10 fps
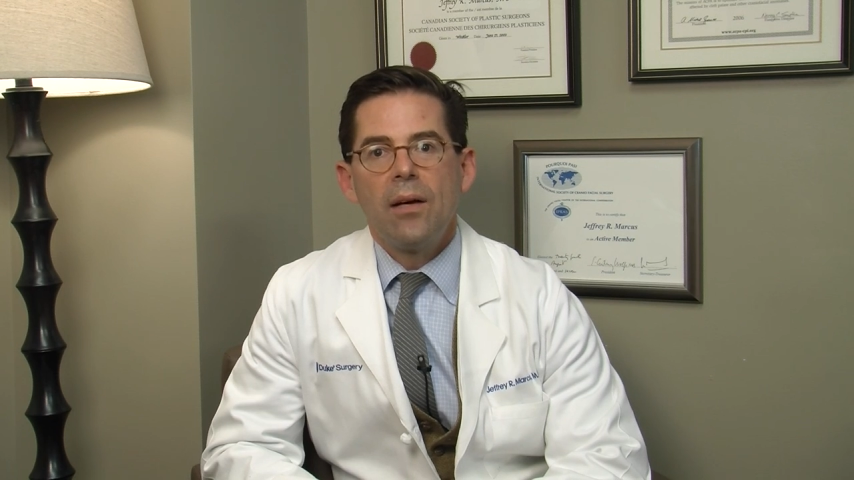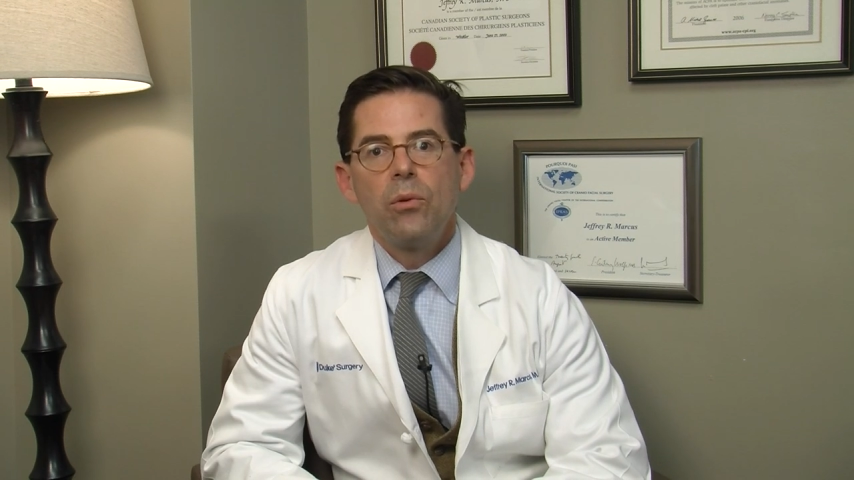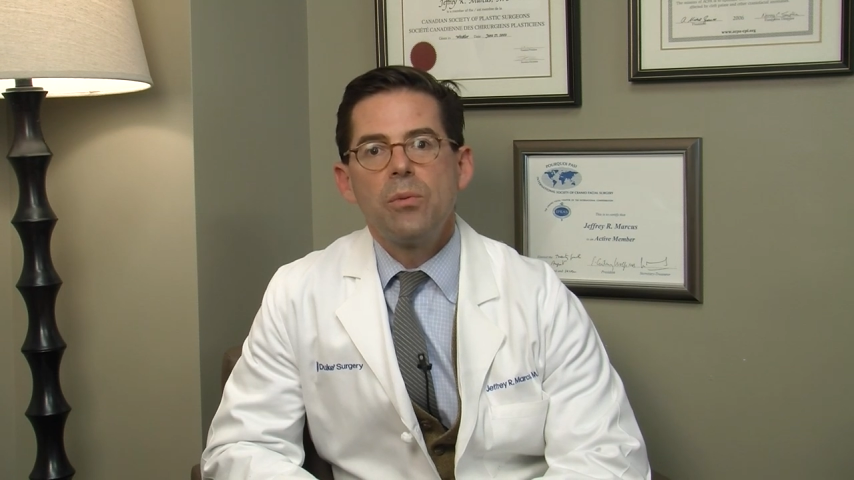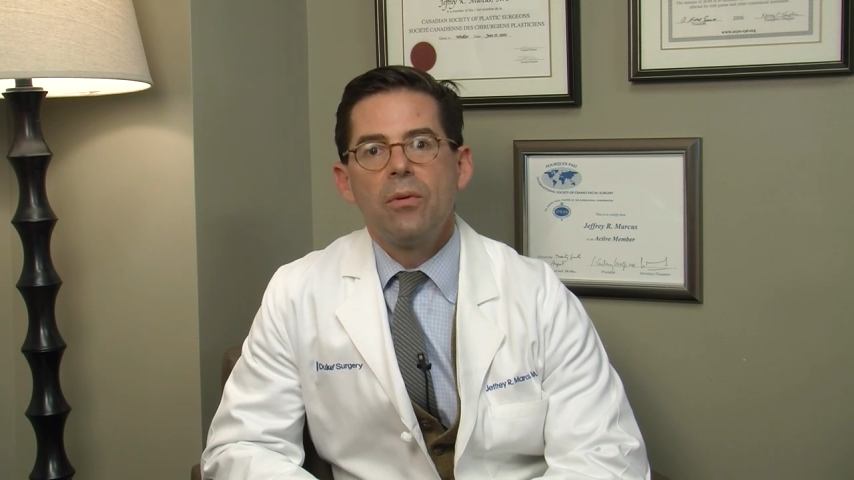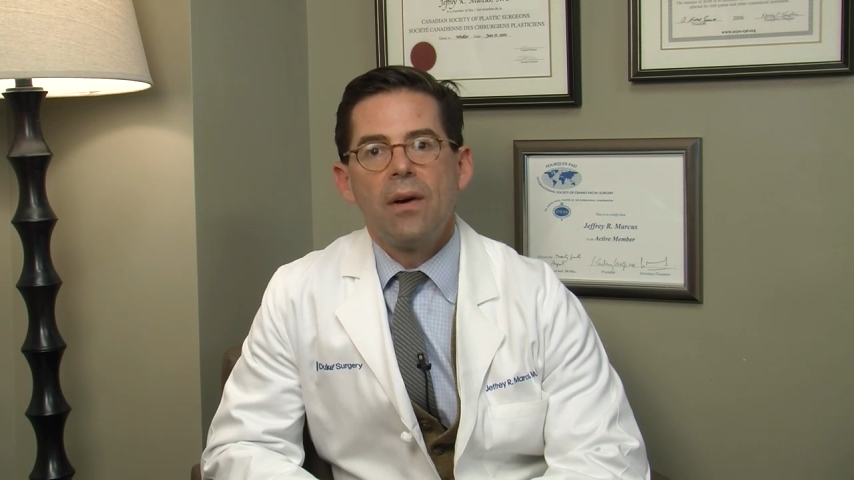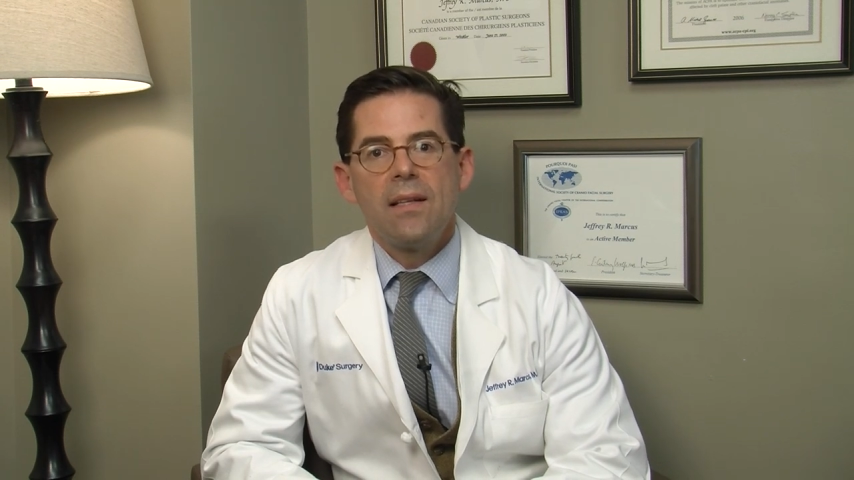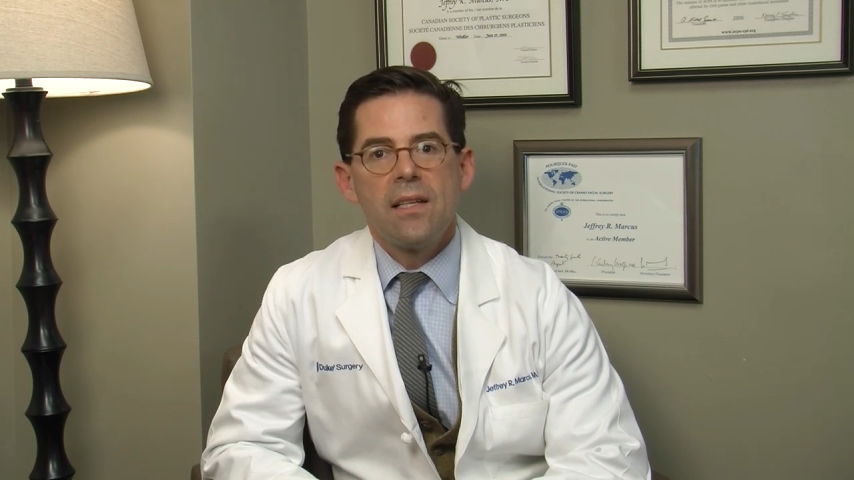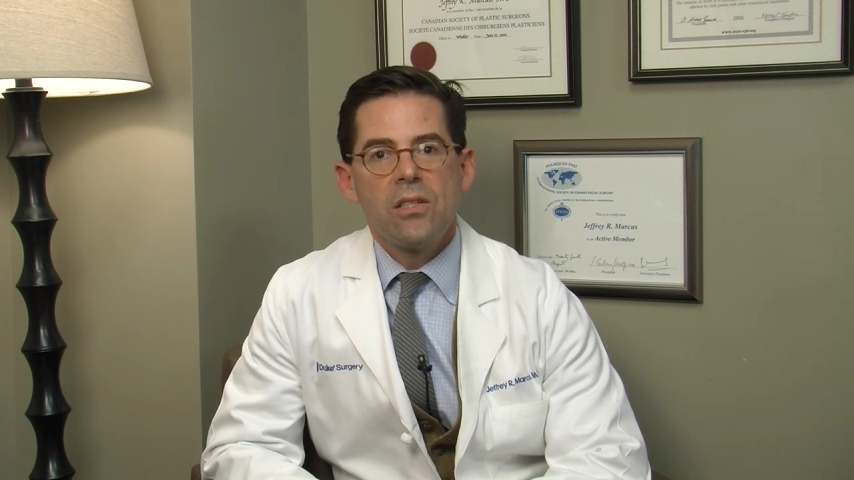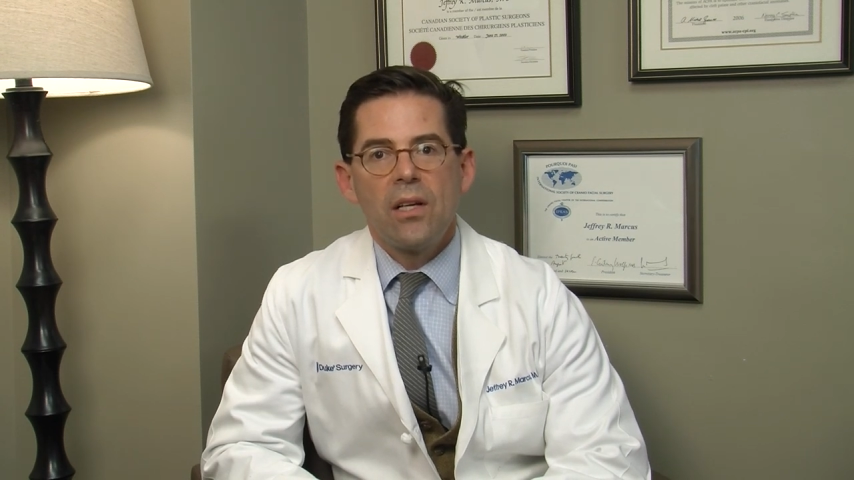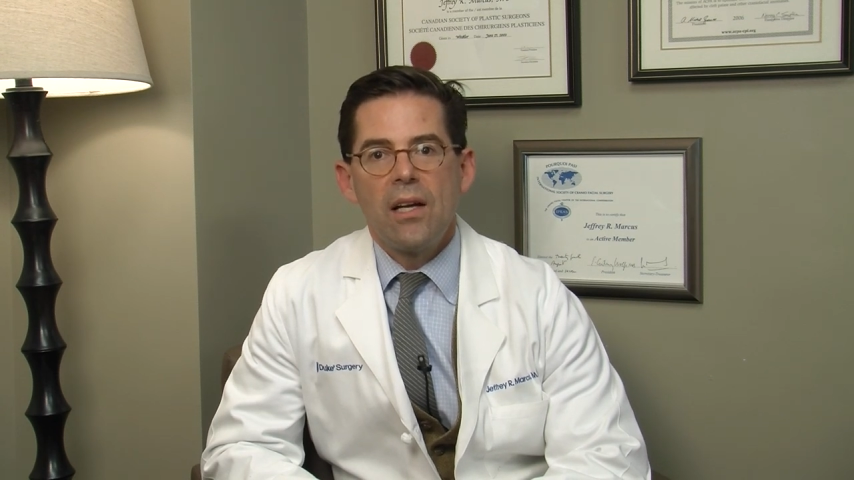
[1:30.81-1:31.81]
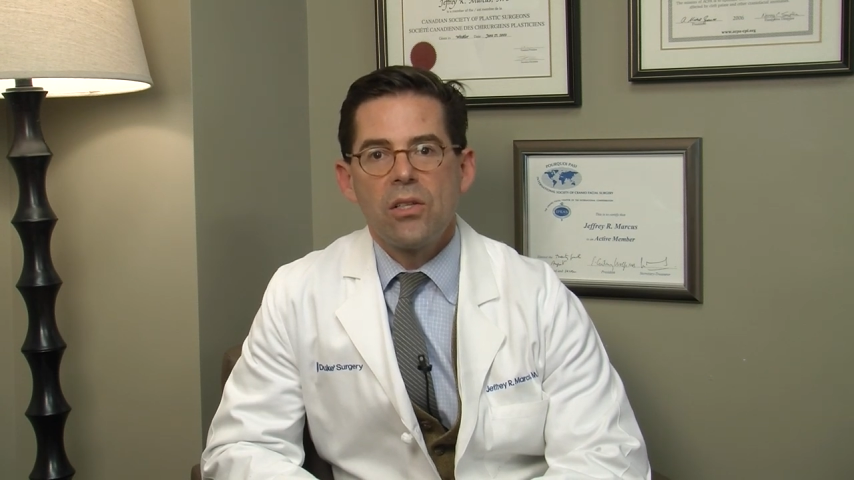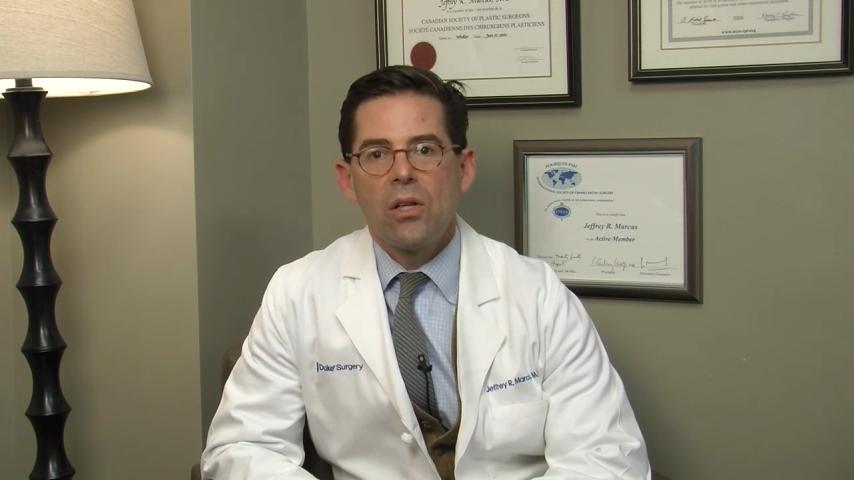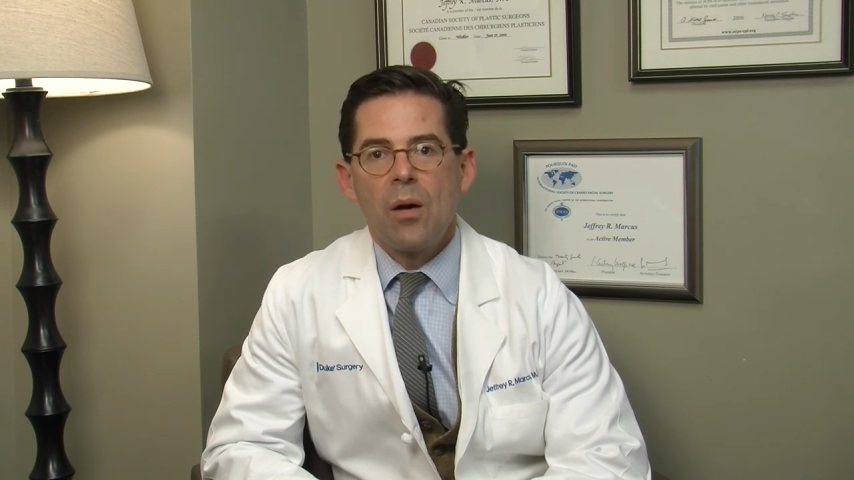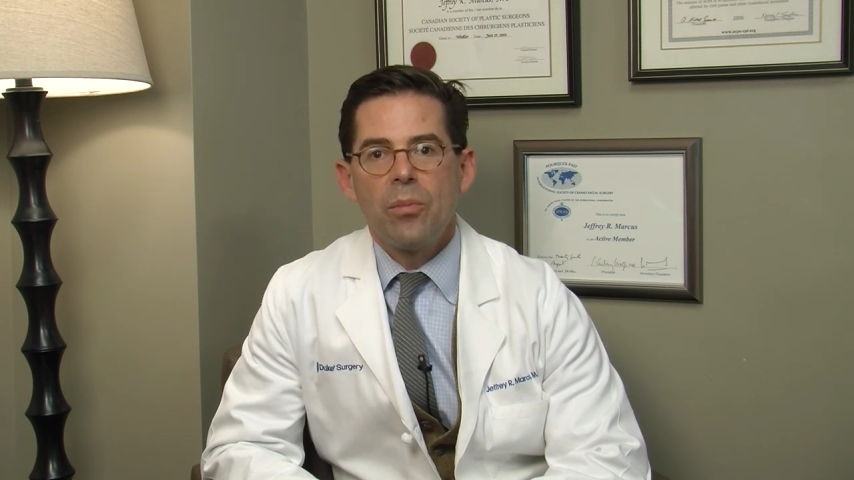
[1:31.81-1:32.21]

and which provides educational